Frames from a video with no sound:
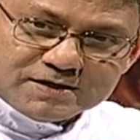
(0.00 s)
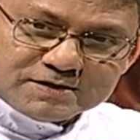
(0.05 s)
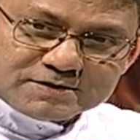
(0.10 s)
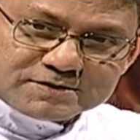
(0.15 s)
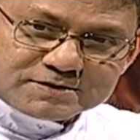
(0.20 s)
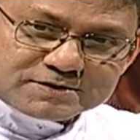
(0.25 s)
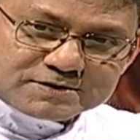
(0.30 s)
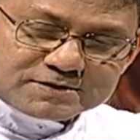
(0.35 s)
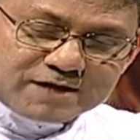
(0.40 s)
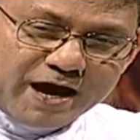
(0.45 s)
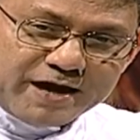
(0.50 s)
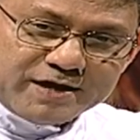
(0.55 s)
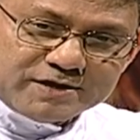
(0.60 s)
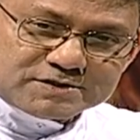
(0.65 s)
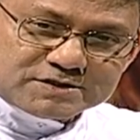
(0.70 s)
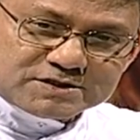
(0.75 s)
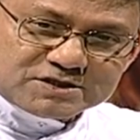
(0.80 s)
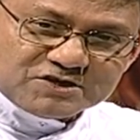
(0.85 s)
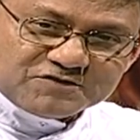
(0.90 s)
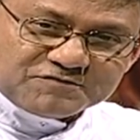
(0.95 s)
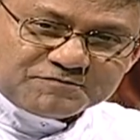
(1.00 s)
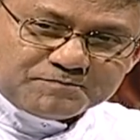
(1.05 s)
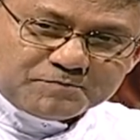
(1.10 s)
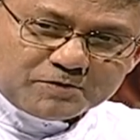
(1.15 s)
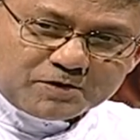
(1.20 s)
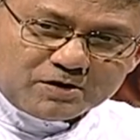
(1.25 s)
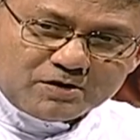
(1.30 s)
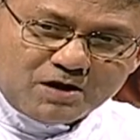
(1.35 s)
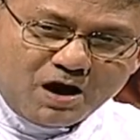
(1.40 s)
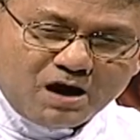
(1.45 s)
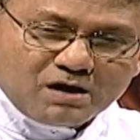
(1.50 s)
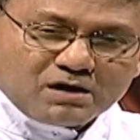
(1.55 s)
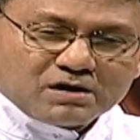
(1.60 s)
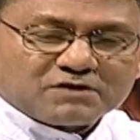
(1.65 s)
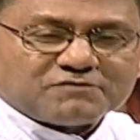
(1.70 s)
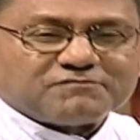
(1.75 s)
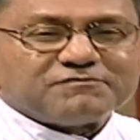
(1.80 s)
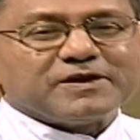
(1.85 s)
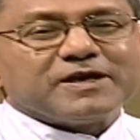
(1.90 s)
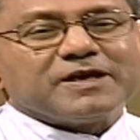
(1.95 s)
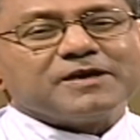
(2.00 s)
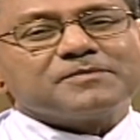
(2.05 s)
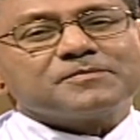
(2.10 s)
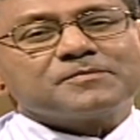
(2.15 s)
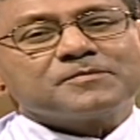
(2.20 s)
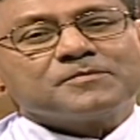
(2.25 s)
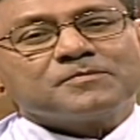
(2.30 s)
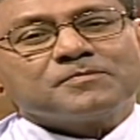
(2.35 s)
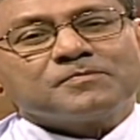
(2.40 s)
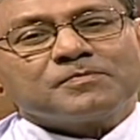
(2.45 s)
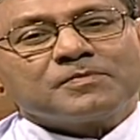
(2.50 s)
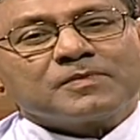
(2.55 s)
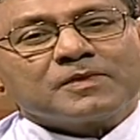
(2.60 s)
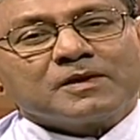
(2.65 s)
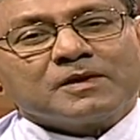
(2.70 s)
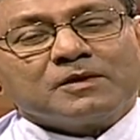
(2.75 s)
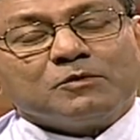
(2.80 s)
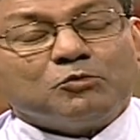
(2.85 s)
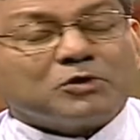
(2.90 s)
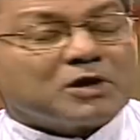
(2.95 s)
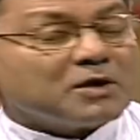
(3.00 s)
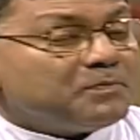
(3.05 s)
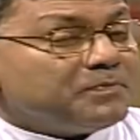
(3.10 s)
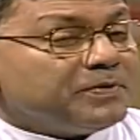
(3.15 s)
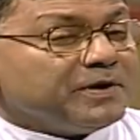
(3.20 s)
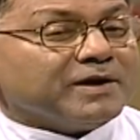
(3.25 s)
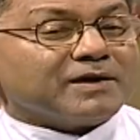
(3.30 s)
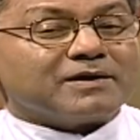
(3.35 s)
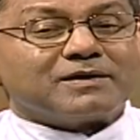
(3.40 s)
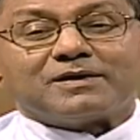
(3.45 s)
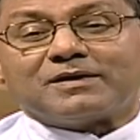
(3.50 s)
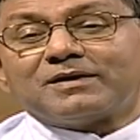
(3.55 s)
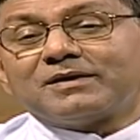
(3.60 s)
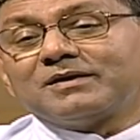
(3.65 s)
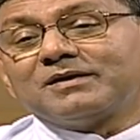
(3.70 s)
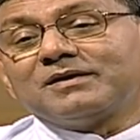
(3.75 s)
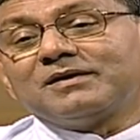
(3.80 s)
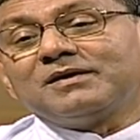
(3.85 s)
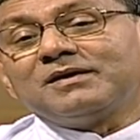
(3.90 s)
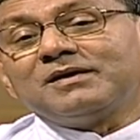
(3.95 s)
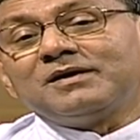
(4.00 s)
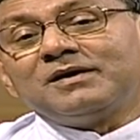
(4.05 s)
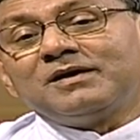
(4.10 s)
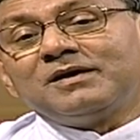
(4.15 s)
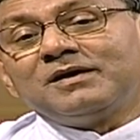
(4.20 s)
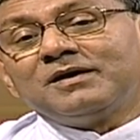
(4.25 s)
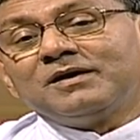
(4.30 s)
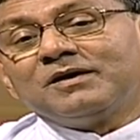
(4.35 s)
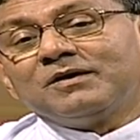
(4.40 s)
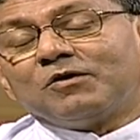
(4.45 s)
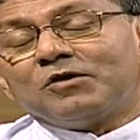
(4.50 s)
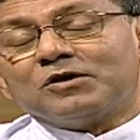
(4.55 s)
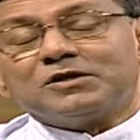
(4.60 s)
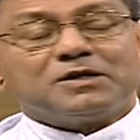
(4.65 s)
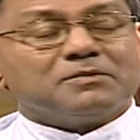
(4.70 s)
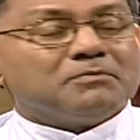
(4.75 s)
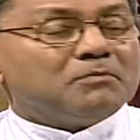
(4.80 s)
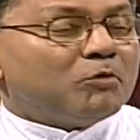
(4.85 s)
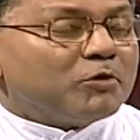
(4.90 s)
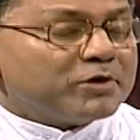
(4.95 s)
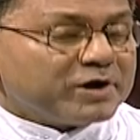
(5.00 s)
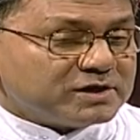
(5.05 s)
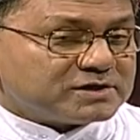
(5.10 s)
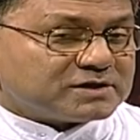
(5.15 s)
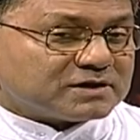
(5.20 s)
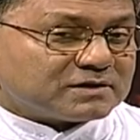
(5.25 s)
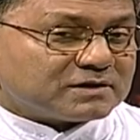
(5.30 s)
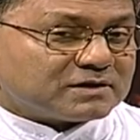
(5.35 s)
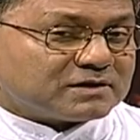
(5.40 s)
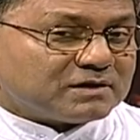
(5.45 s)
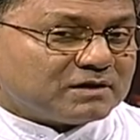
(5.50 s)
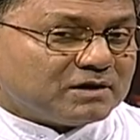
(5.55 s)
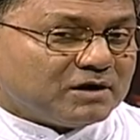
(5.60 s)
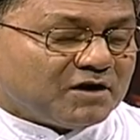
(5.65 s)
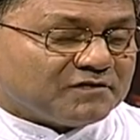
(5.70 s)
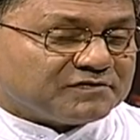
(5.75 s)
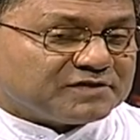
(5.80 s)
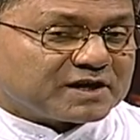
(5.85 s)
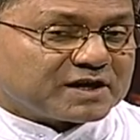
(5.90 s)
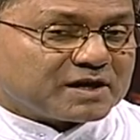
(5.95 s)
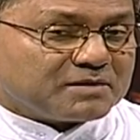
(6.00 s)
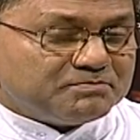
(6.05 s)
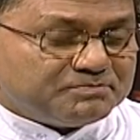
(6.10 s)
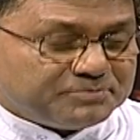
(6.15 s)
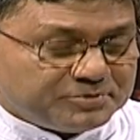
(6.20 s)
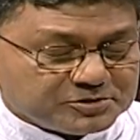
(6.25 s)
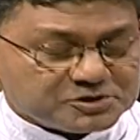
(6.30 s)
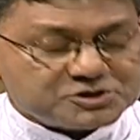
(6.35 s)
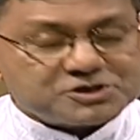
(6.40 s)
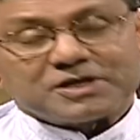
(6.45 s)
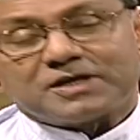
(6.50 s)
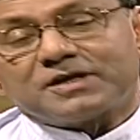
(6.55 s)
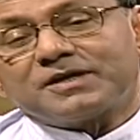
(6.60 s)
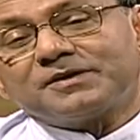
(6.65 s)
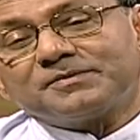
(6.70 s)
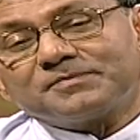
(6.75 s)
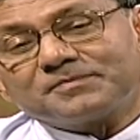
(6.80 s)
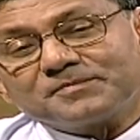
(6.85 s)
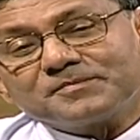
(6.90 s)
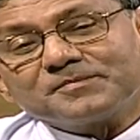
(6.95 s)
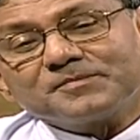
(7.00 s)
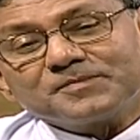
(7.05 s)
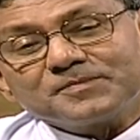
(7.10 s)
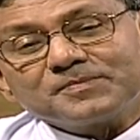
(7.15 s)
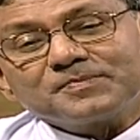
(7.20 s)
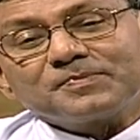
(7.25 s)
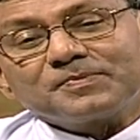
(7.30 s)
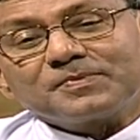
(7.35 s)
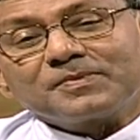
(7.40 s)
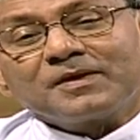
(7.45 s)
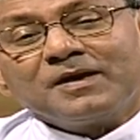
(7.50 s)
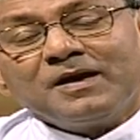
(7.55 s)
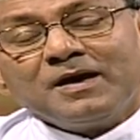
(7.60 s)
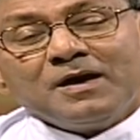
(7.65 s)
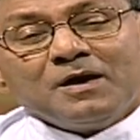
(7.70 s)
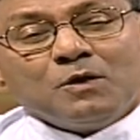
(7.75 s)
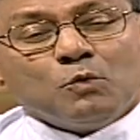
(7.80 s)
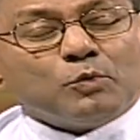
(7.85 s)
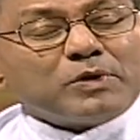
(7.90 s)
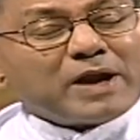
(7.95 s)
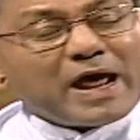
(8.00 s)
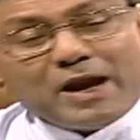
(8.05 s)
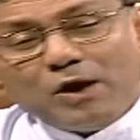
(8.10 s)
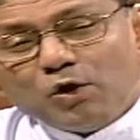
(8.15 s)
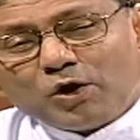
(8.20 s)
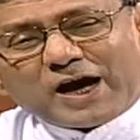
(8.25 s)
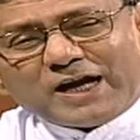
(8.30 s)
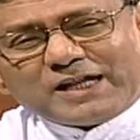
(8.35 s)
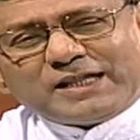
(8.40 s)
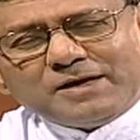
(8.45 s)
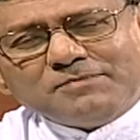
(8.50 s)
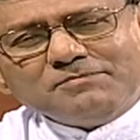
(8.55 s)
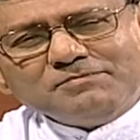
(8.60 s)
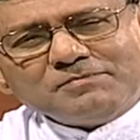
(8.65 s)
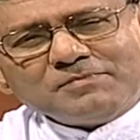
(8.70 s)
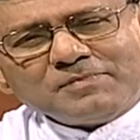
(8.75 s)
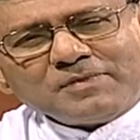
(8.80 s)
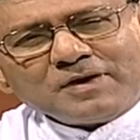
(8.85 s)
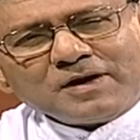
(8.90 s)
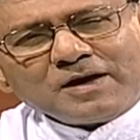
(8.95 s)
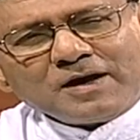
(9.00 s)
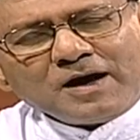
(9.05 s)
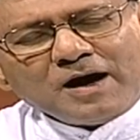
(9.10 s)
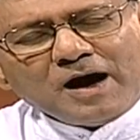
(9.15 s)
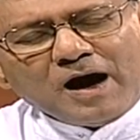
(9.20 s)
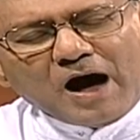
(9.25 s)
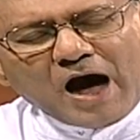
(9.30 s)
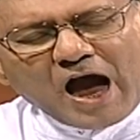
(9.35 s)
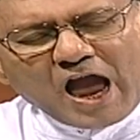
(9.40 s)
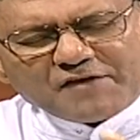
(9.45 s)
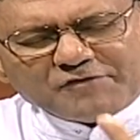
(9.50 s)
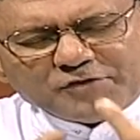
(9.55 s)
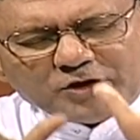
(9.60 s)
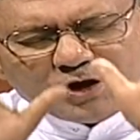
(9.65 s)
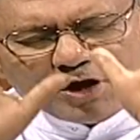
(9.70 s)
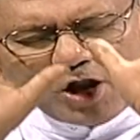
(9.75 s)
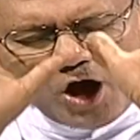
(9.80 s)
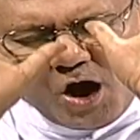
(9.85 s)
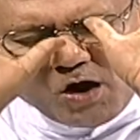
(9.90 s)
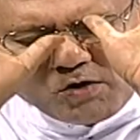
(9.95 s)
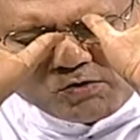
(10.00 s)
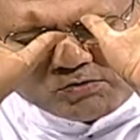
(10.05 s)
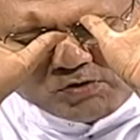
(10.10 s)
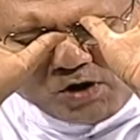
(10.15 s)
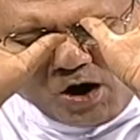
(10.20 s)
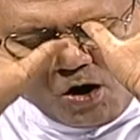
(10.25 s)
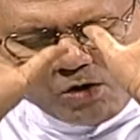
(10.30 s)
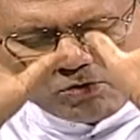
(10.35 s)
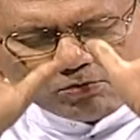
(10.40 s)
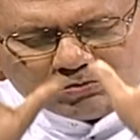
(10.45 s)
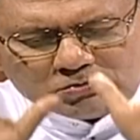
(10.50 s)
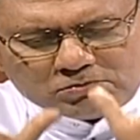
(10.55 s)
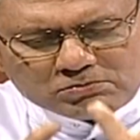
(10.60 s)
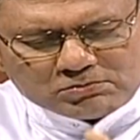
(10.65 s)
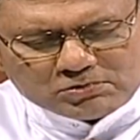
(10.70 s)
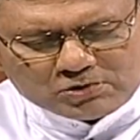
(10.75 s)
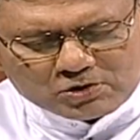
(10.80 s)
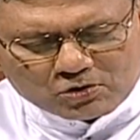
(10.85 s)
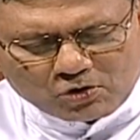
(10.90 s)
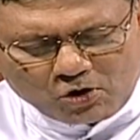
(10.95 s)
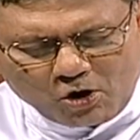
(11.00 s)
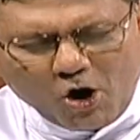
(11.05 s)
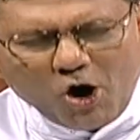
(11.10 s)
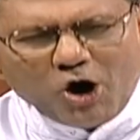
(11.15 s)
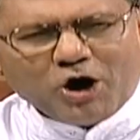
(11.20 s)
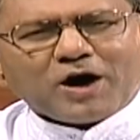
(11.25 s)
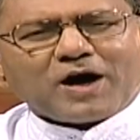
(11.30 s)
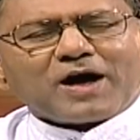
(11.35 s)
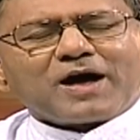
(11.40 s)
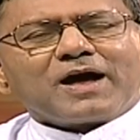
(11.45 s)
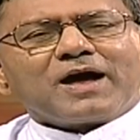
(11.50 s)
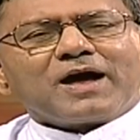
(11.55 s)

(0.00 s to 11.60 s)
sites of pornography would appear on the monitor of the computer. When I look at them, I would know, oh, wrong,